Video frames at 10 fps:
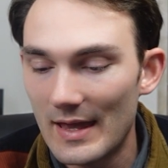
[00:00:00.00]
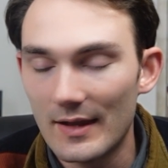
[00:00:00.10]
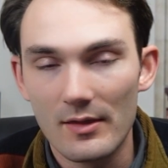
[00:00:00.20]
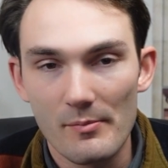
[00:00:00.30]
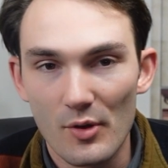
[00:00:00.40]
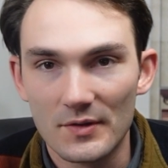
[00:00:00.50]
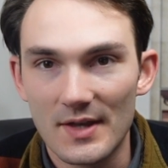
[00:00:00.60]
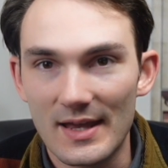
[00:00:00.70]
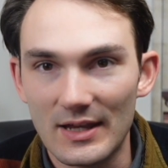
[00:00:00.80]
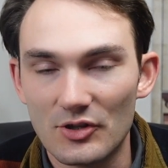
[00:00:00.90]
hitting the
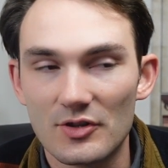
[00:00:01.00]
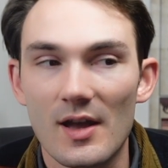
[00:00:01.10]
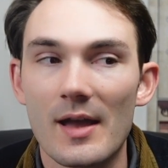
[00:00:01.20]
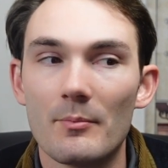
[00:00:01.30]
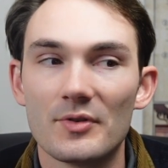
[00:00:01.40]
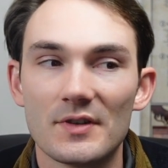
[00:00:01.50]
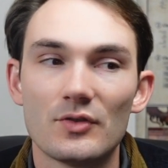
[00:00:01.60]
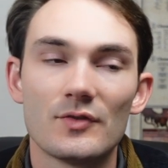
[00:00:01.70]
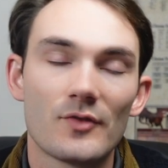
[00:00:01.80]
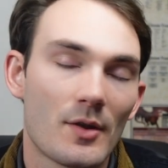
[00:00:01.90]
bullseye each time.
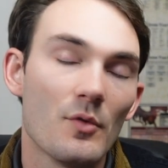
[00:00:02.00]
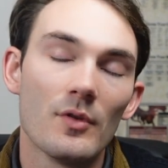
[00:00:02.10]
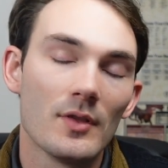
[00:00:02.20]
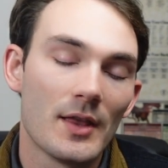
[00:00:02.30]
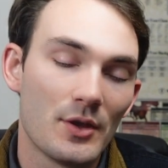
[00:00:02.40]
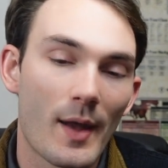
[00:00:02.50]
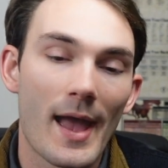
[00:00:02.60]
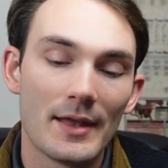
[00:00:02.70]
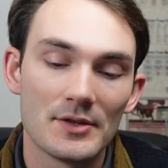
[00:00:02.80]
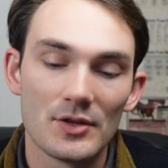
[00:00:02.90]
Precision Strike will let you
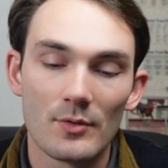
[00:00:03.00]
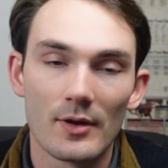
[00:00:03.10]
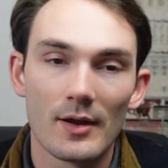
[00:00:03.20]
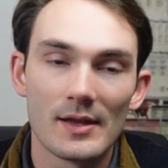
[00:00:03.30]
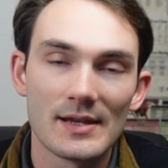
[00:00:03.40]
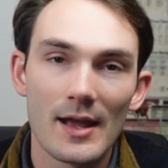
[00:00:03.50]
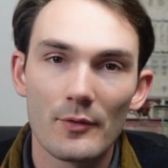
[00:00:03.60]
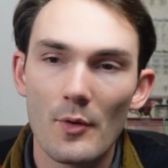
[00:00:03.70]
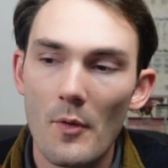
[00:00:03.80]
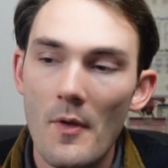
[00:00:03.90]
add to your
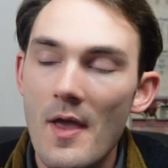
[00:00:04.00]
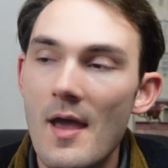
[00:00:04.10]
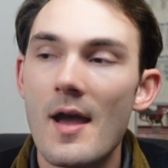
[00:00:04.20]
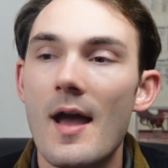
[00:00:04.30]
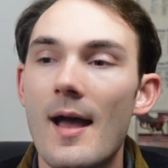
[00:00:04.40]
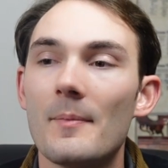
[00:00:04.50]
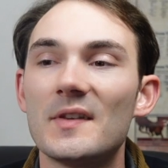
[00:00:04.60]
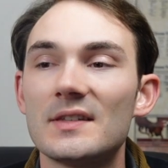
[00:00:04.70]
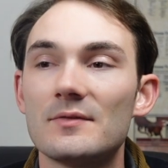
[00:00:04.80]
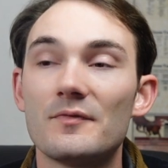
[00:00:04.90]
attack roll.
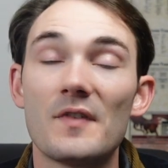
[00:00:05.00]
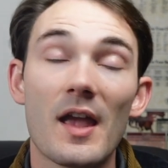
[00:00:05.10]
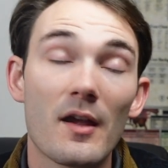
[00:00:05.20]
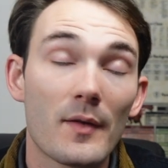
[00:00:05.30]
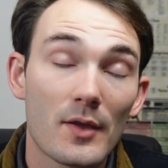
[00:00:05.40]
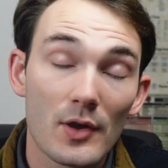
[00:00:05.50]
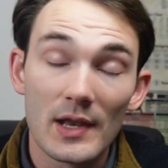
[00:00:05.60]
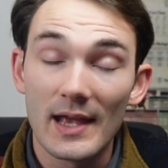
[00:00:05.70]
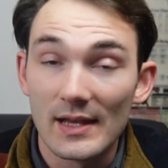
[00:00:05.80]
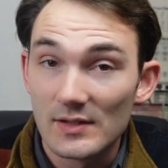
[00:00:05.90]
Um, this is very
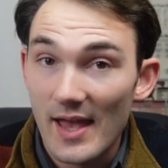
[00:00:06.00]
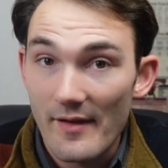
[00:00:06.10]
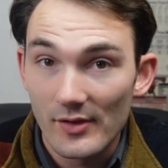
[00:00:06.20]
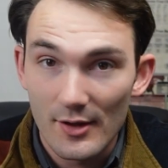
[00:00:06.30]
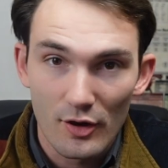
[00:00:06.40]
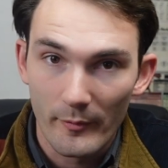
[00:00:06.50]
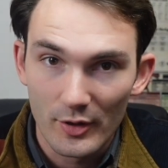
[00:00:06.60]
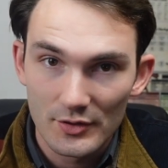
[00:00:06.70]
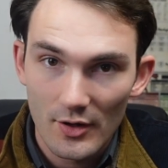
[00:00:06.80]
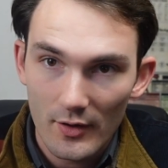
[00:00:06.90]
good against heavily
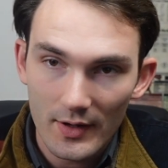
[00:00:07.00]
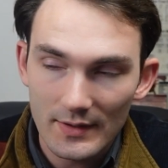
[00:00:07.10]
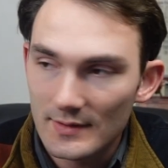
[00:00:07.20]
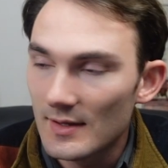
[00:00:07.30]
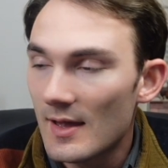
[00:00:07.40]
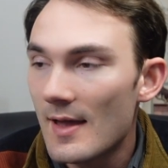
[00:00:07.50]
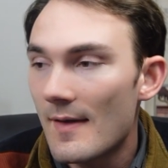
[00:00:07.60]
armored targets.